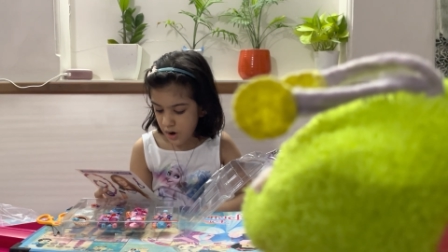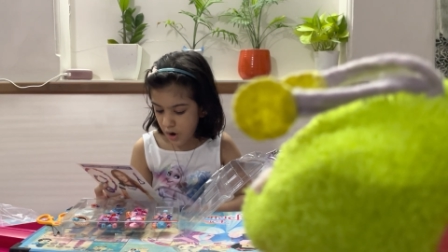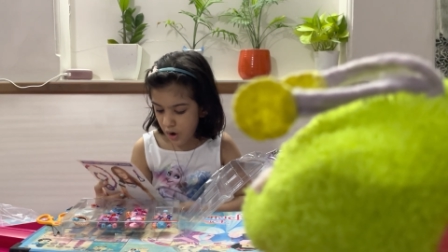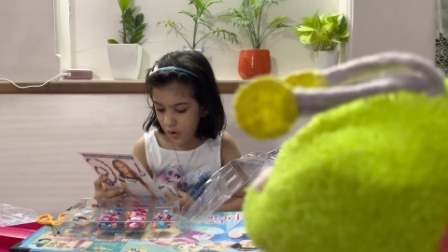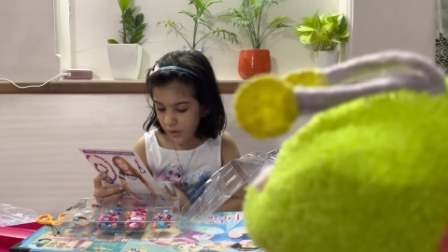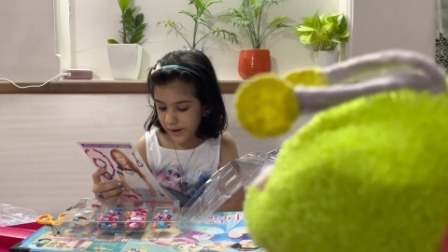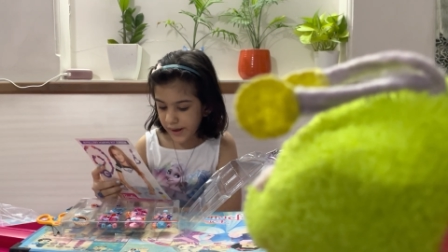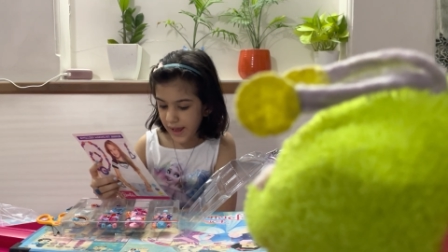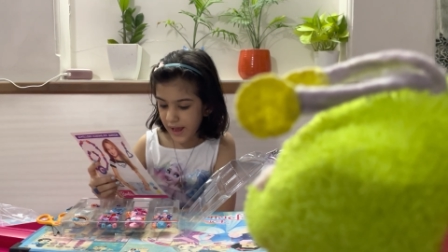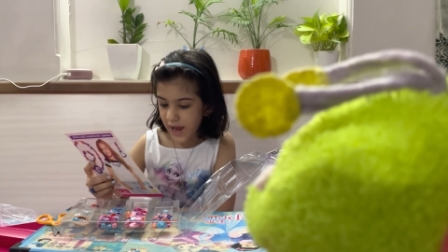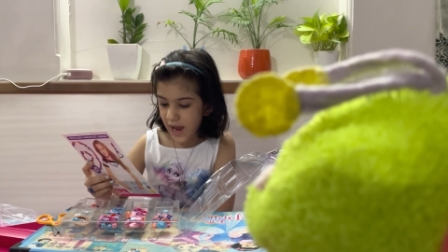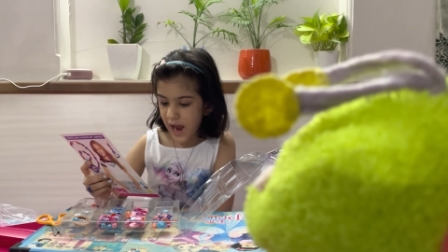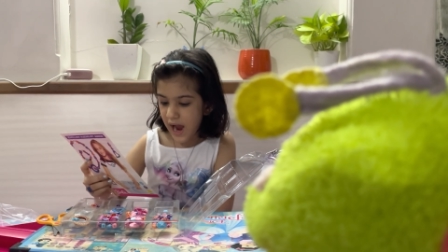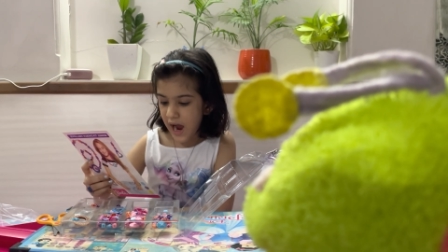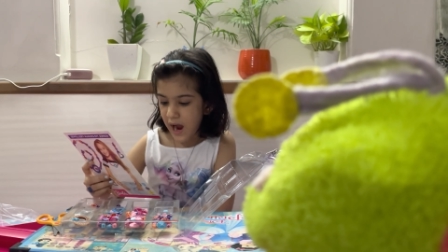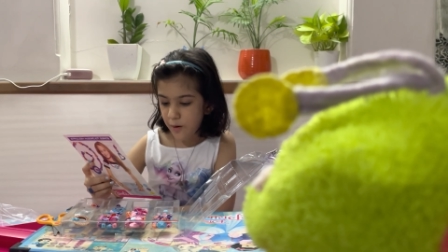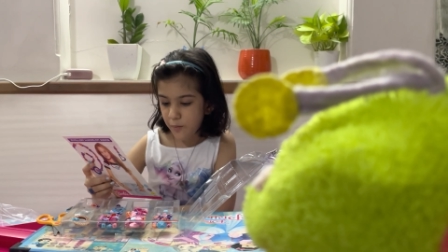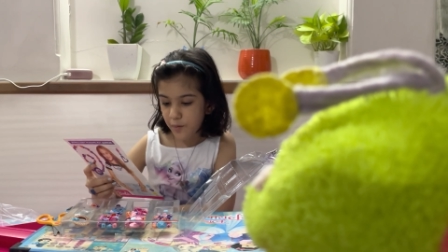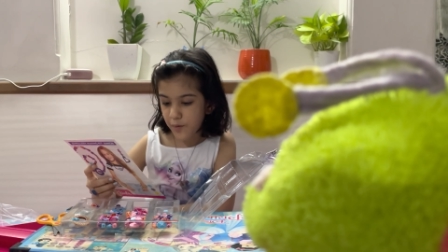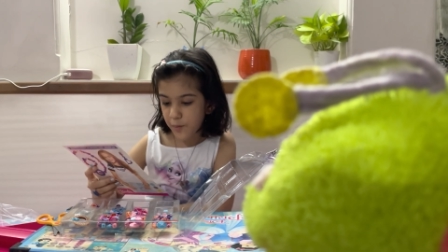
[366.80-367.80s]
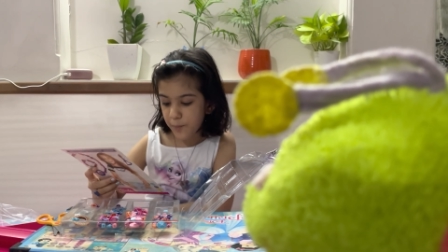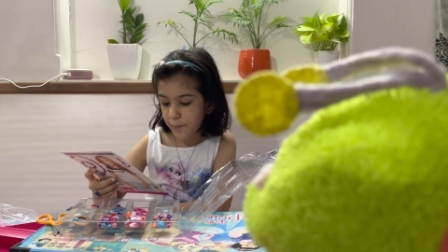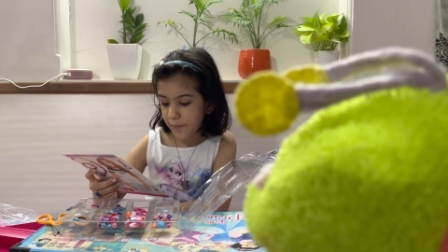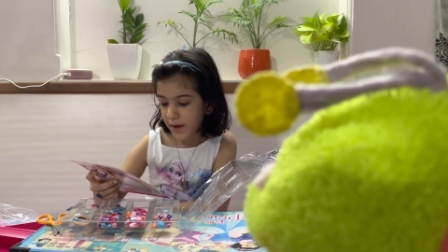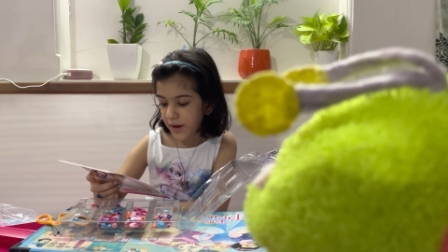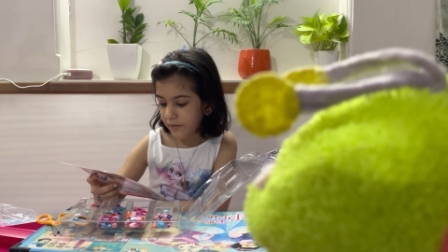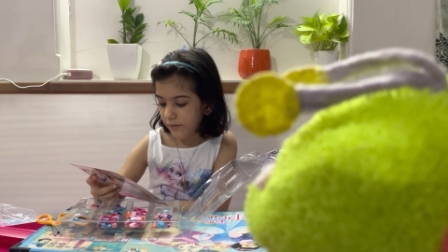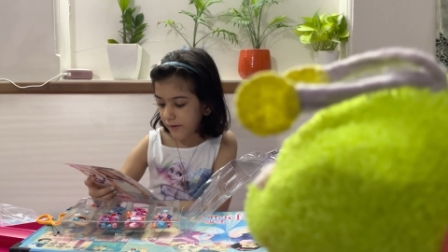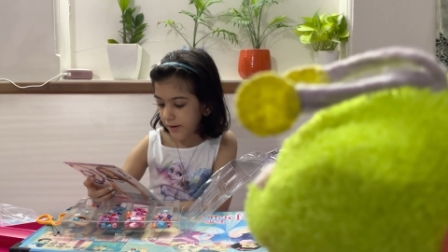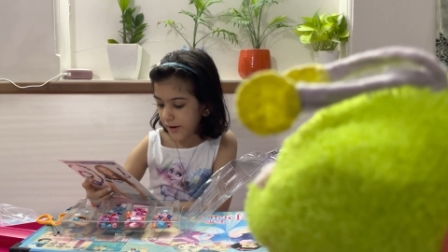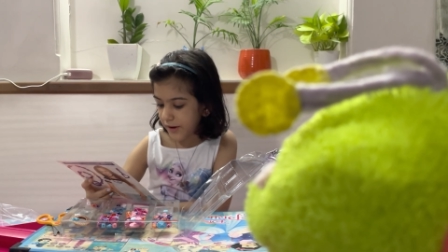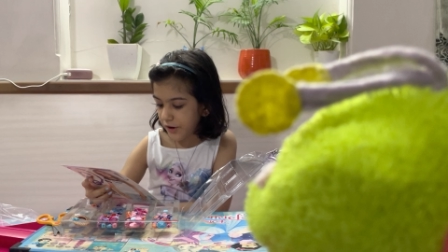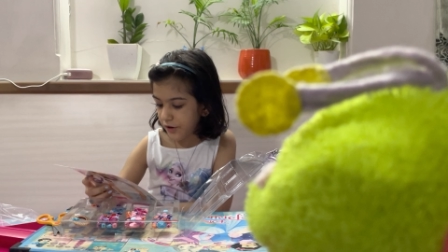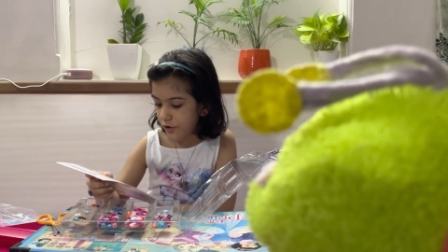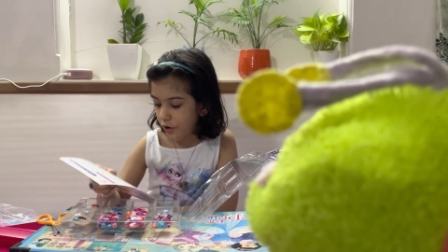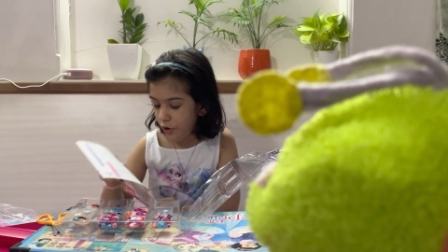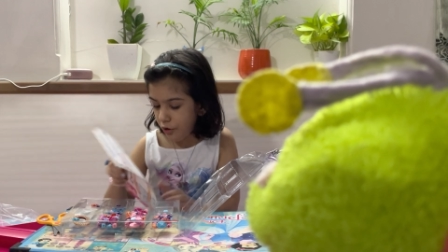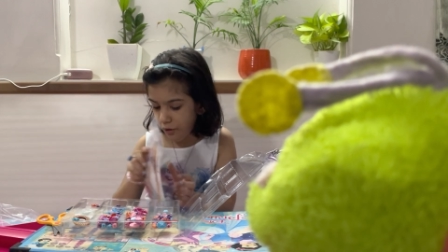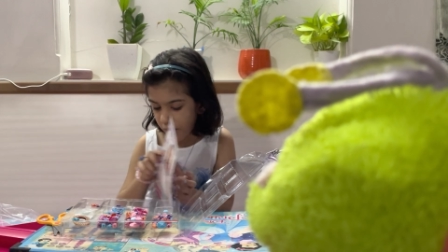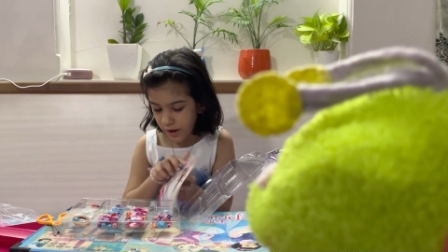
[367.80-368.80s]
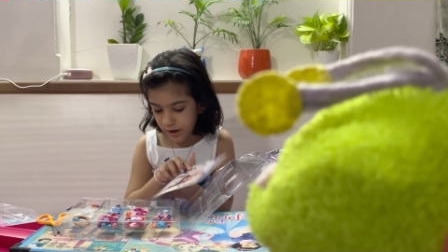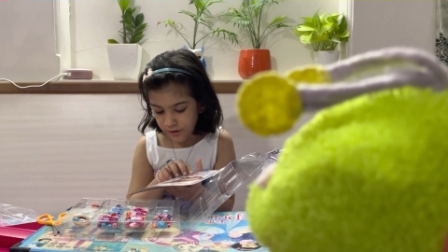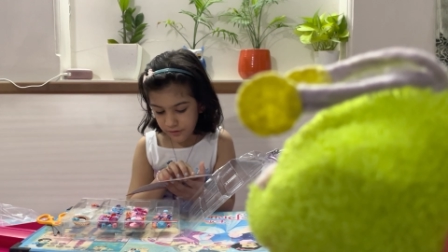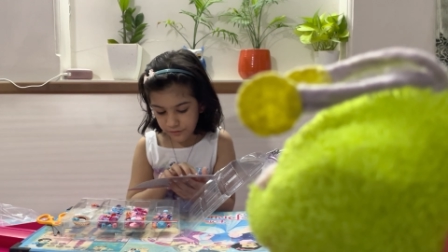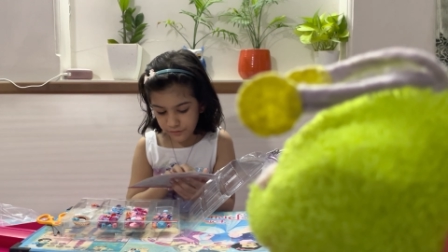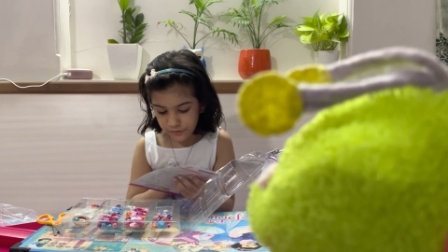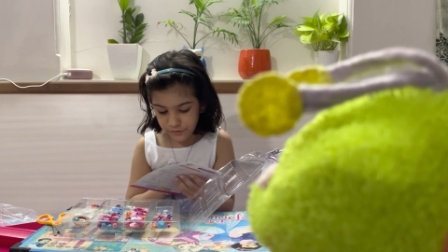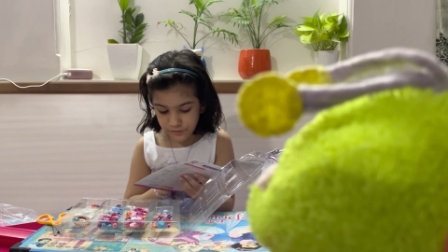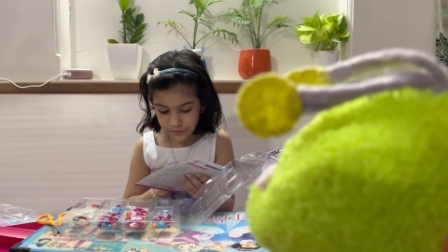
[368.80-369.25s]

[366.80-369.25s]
Okay, I want to make the earrings.